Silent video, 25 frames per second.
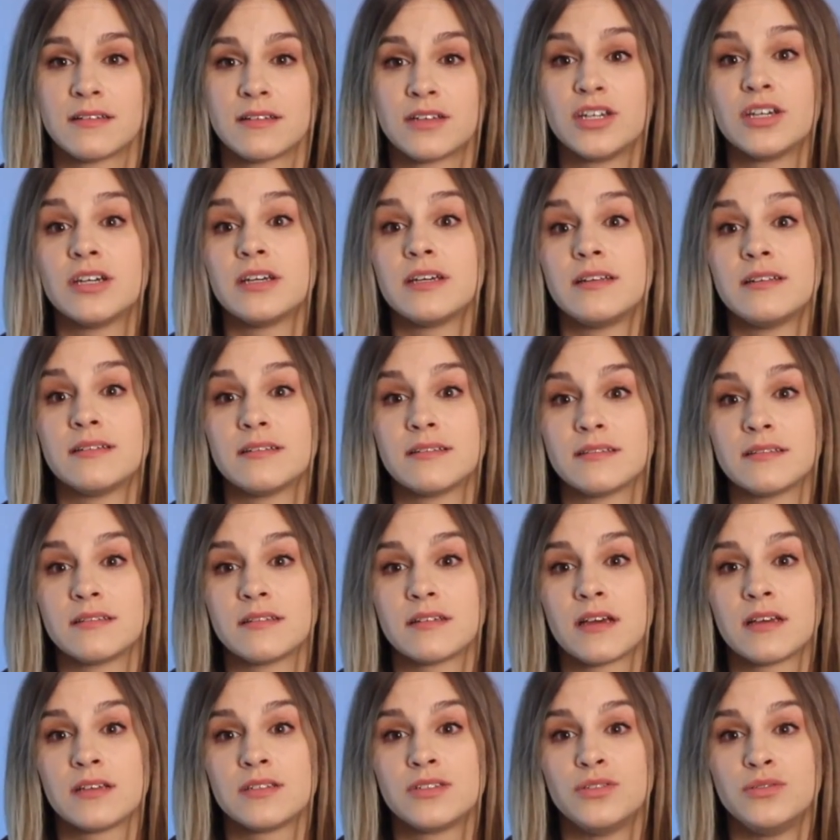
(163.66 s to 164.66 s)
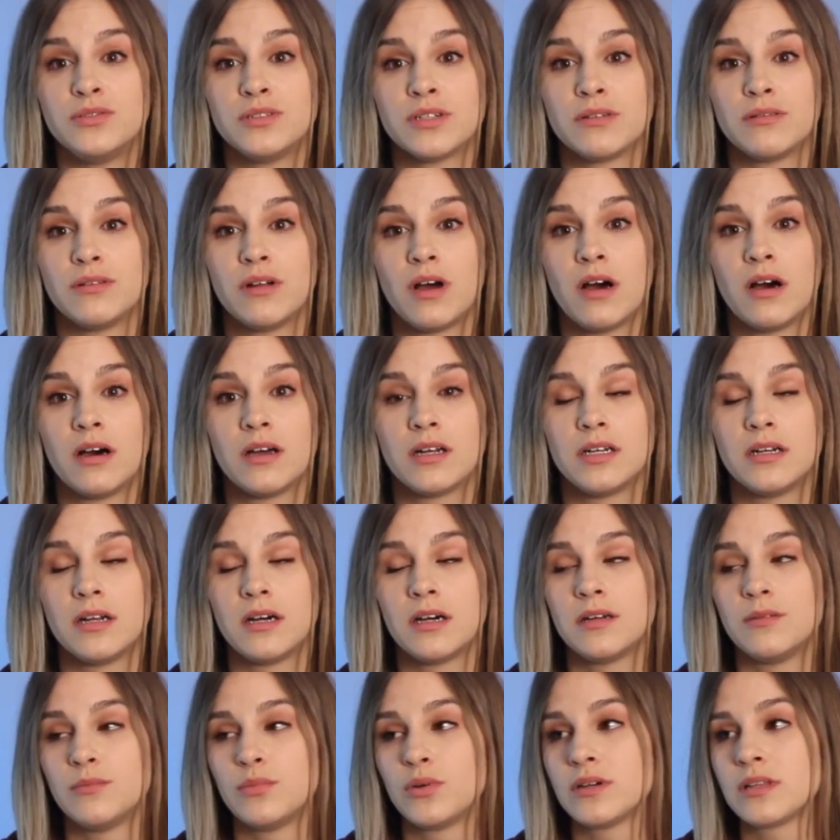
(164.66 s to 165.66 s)
Good. Guys who drone on and
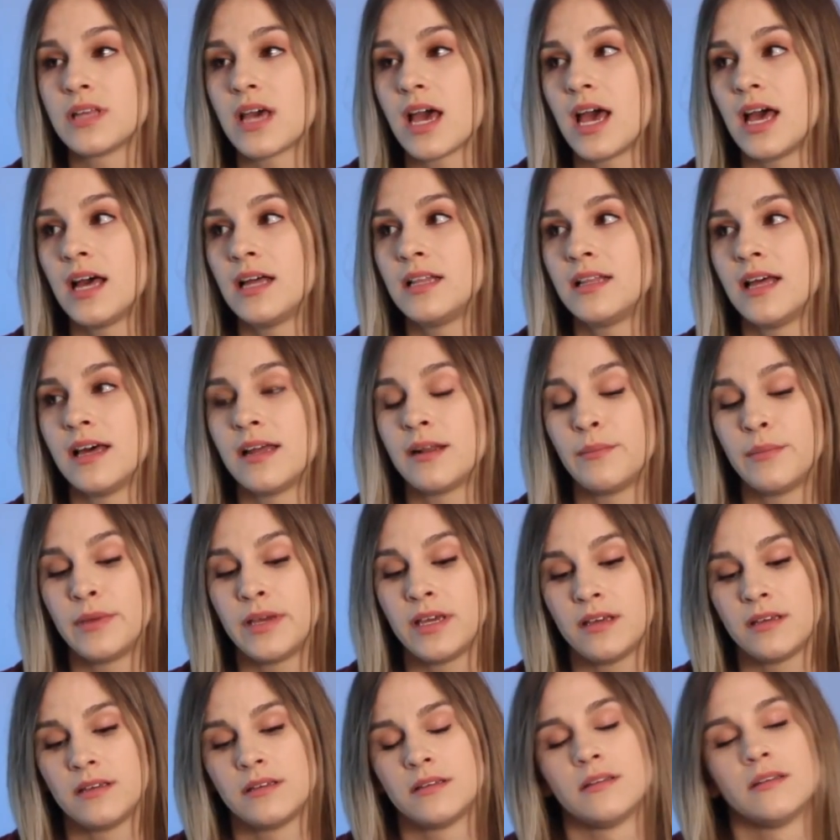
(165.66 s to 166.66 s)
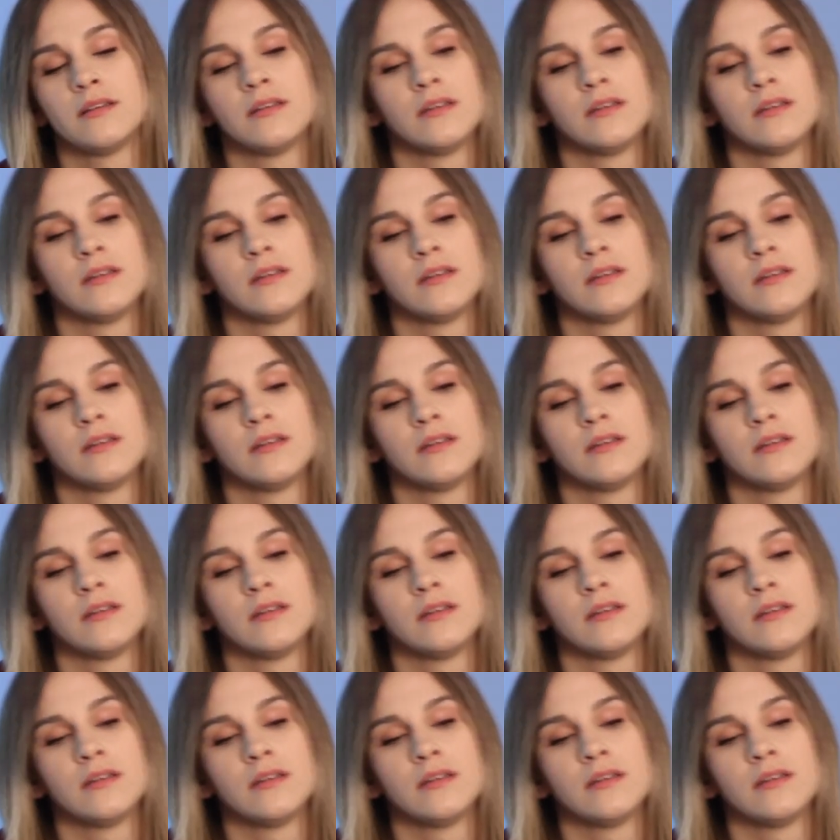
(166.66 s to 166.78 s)
on bore the hell out of me.